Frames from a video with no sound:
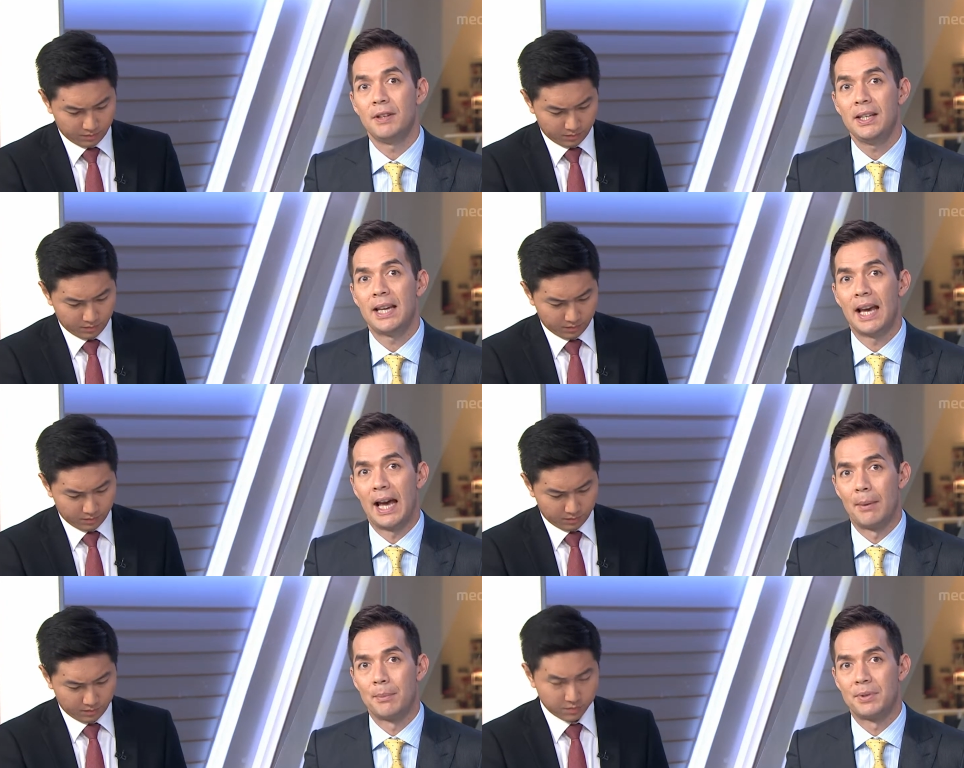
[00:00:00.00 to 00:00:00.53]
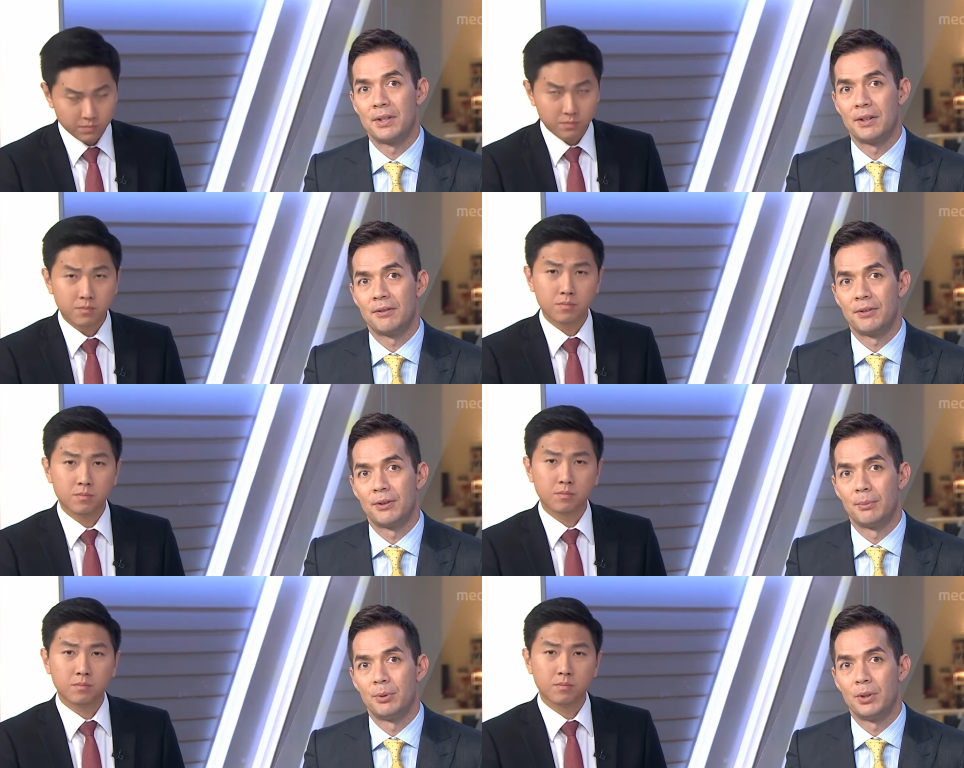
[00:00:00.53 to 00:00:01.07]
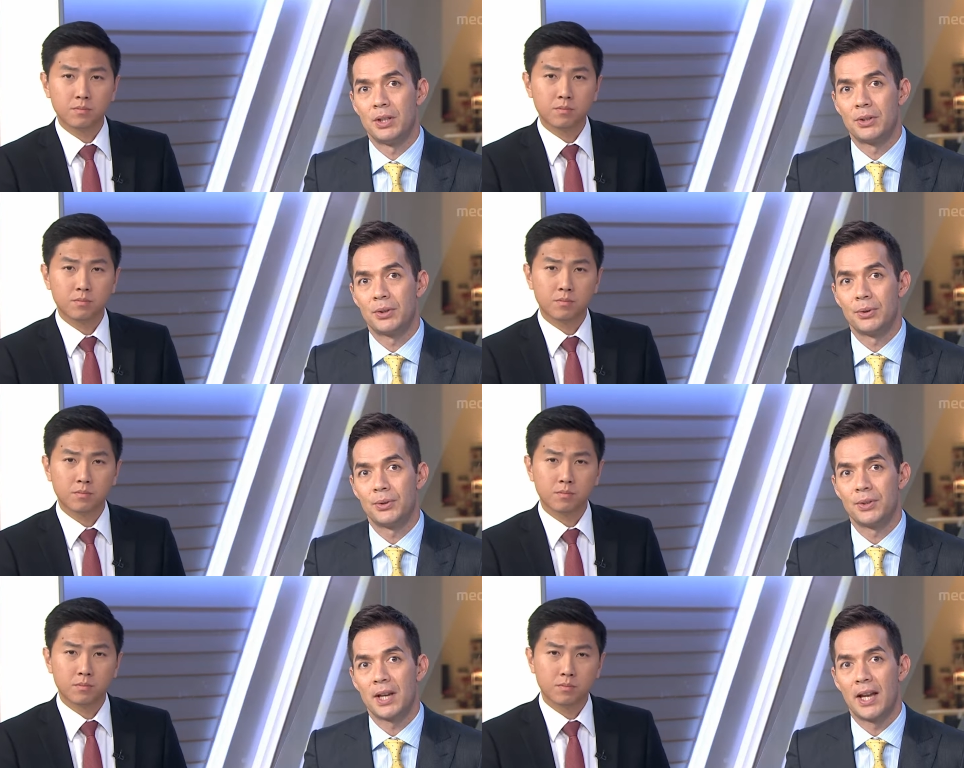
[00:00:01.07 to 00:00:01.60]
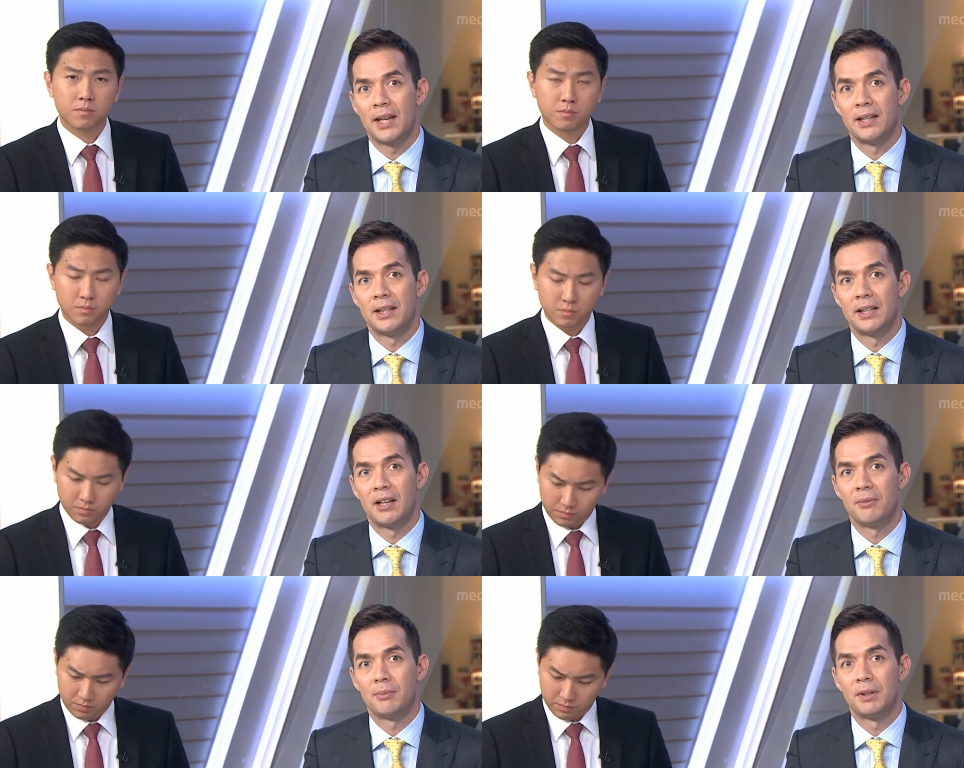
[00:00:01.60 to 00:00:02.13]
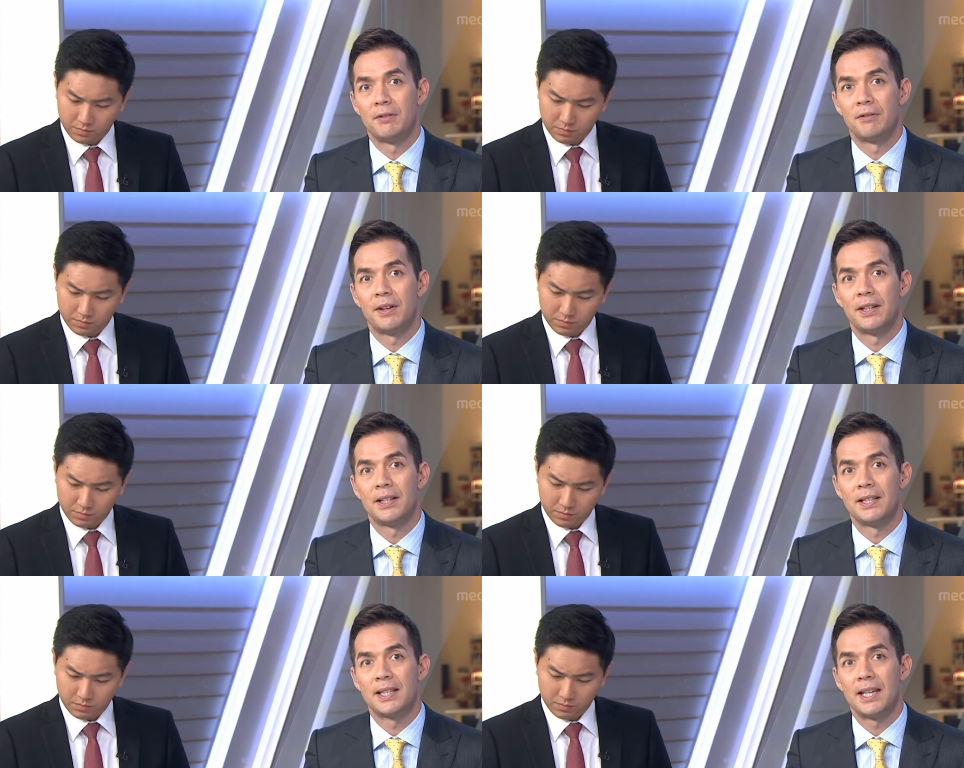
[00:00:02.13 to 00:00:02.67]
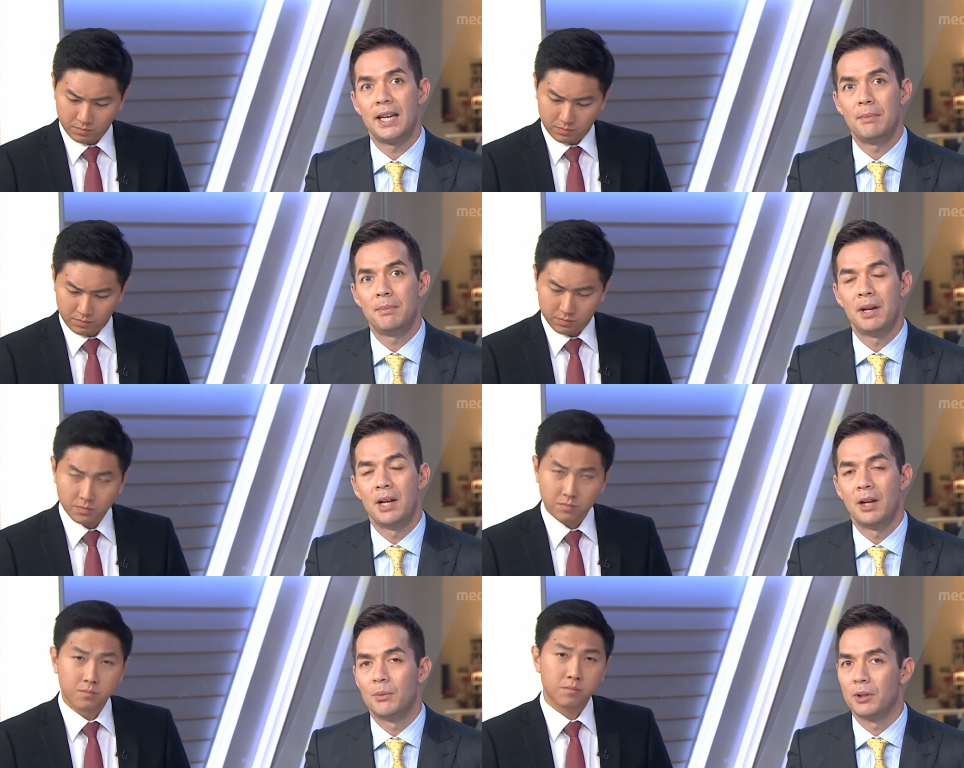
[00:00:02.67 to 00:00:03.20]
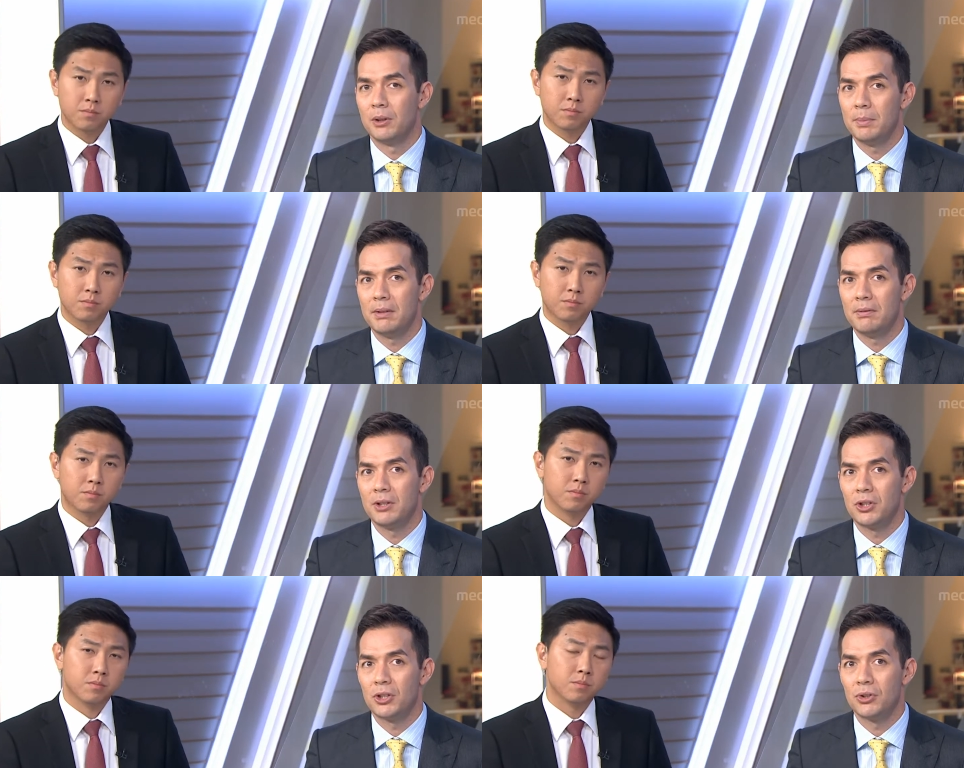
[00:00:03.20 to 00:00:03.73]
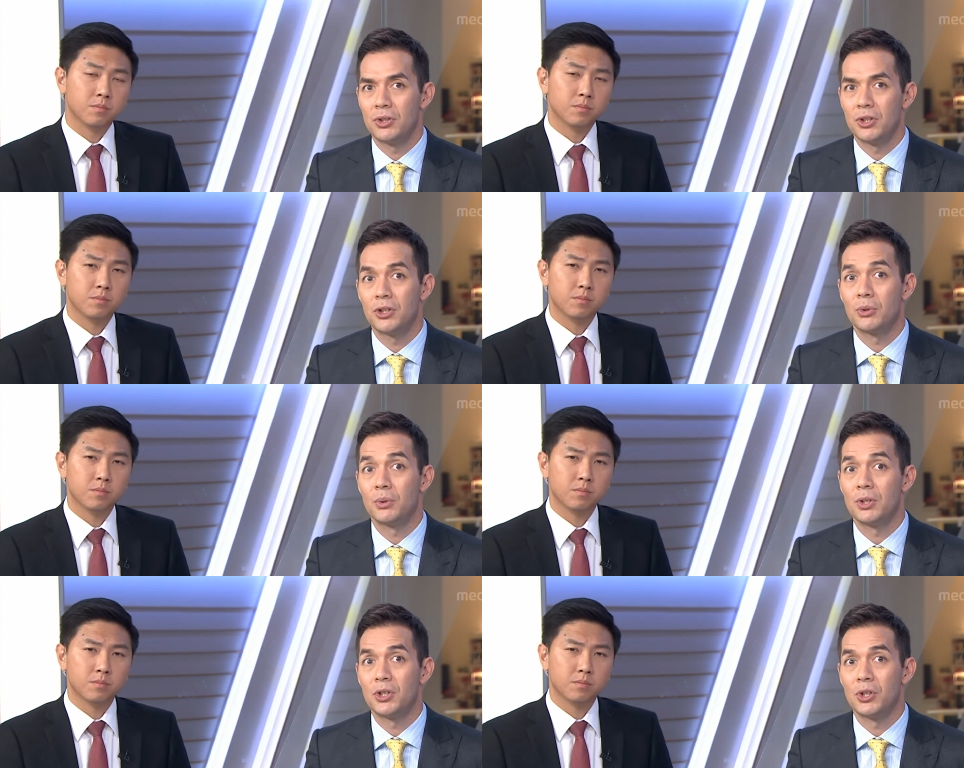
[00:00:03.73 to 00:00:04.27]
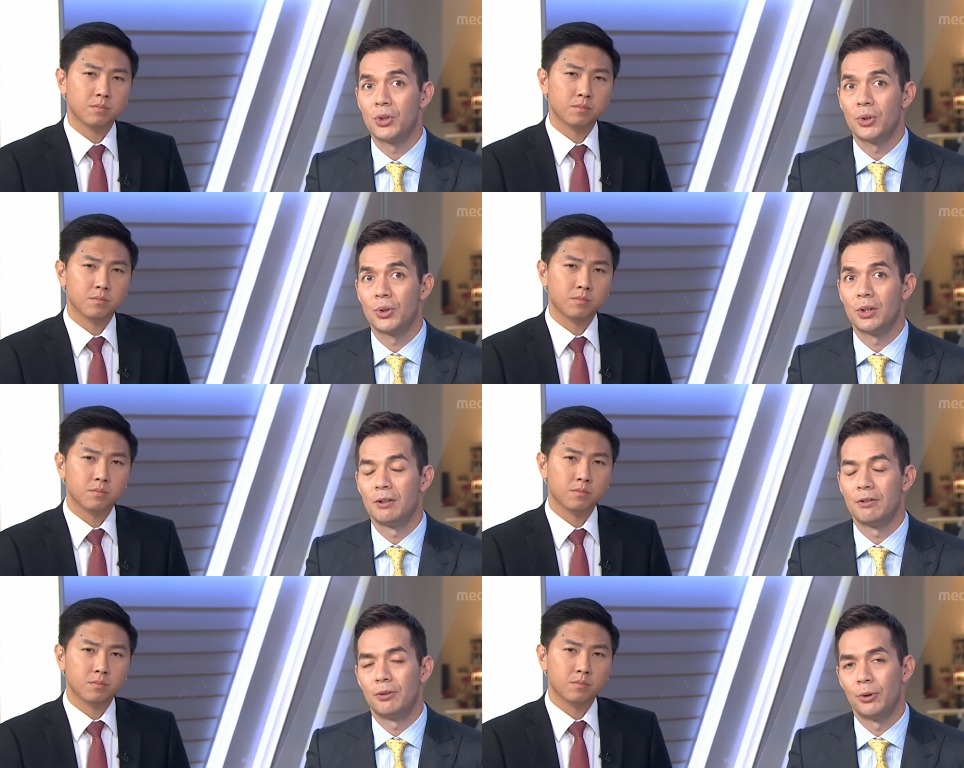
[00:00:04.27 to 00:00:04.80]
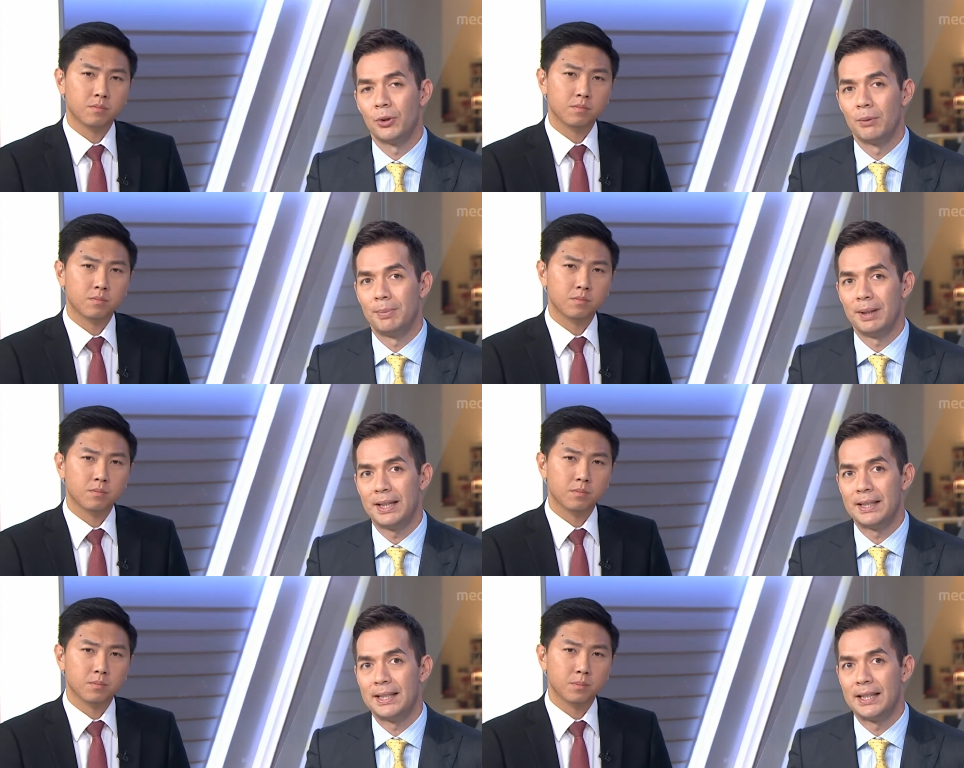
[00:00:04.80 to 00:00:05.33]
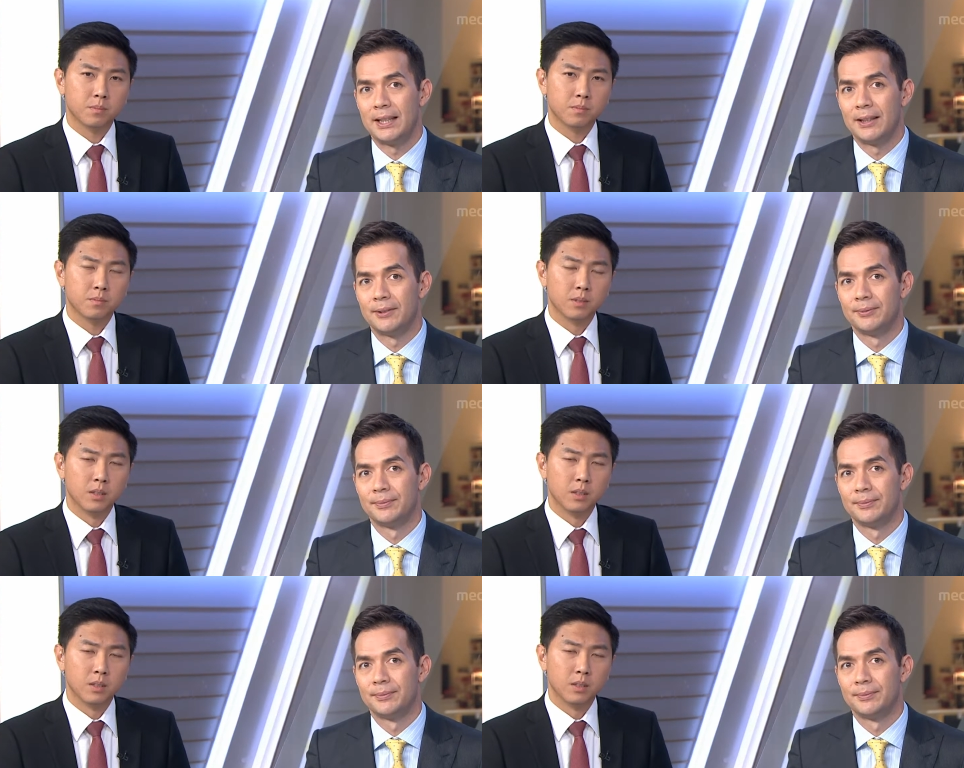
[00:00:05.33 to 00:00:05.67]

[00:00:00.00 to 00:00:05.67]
Speaker 1: fee caps for preschools under the government-funded scheme will be reduced to ensure affordability.